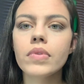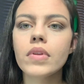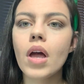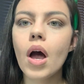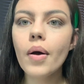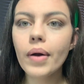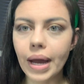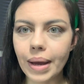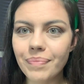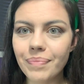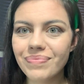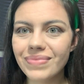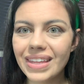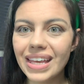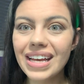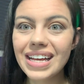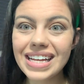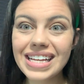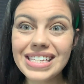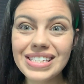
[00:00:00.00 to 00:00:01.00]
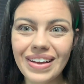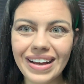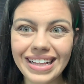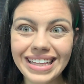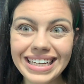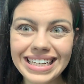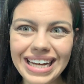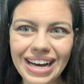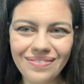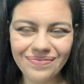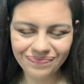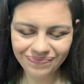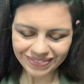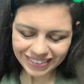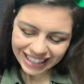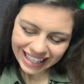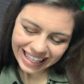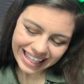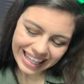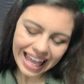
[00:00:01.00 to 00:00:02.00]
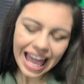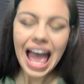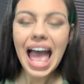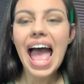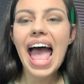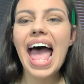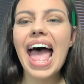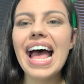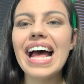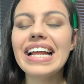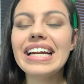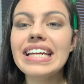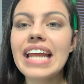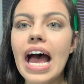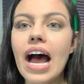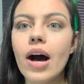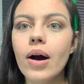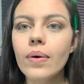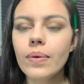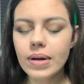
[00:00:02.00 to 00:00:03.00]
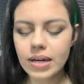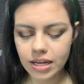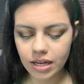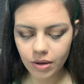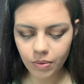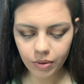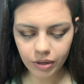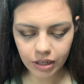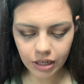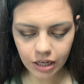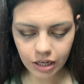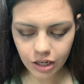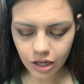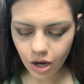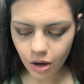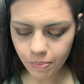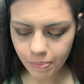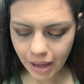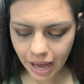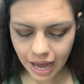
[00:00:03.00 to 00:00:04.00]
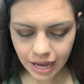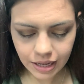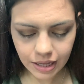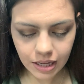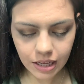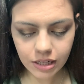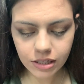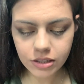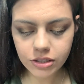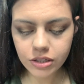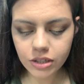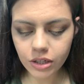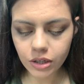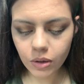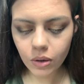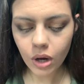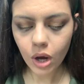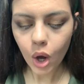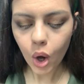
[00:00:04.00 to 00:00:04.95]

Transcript: Okay, so I cleaned up. Now we're gonna go back into